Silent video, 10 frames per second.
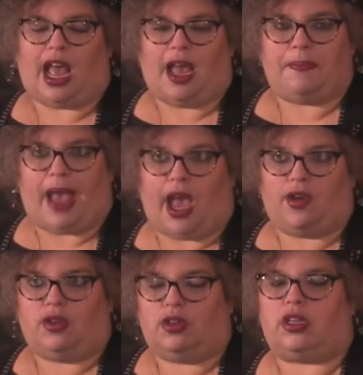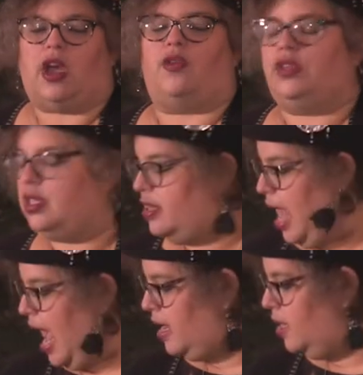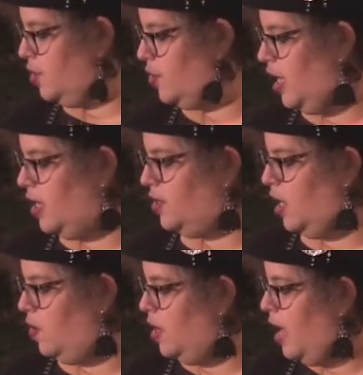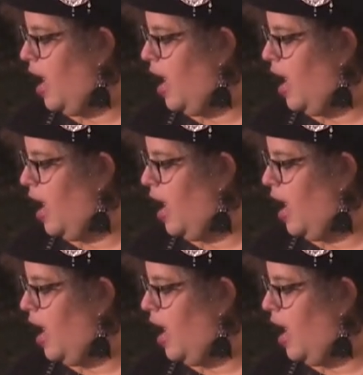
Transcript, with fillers: about ghosts that intrigue us so,